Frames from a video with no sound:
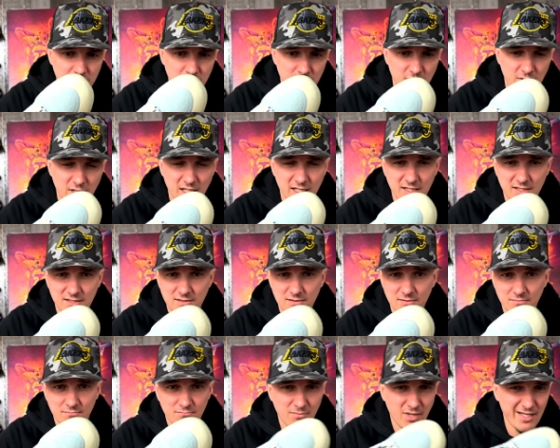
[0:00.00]
think it
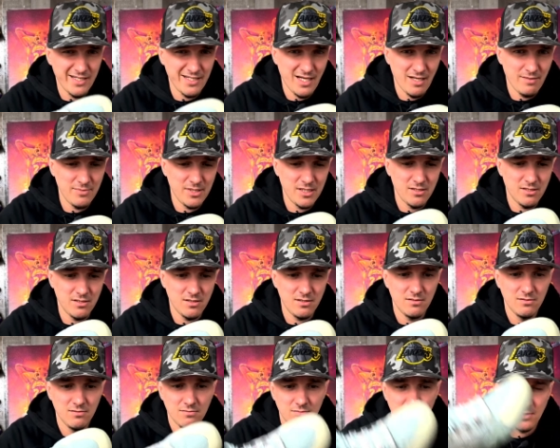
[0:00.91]
might not be good,
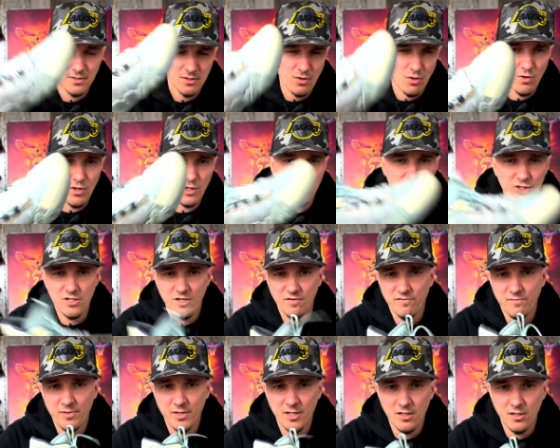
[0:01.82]
go get yourself a
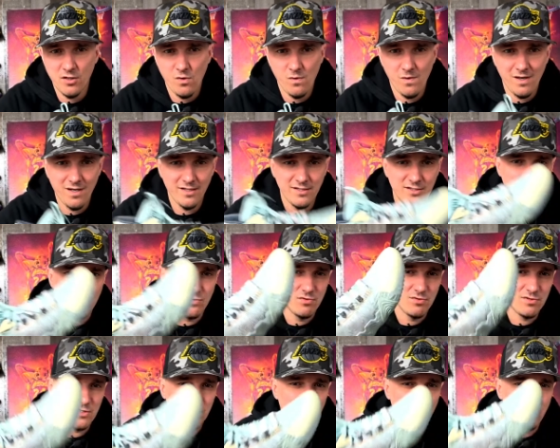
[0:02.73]
pair of Kawhi
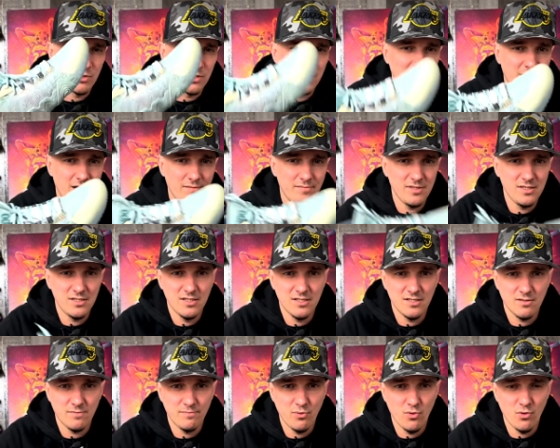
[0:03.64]
2s and you will not be
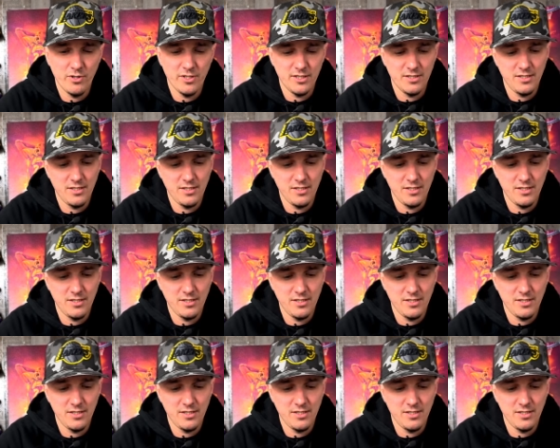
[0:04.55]
disappointed.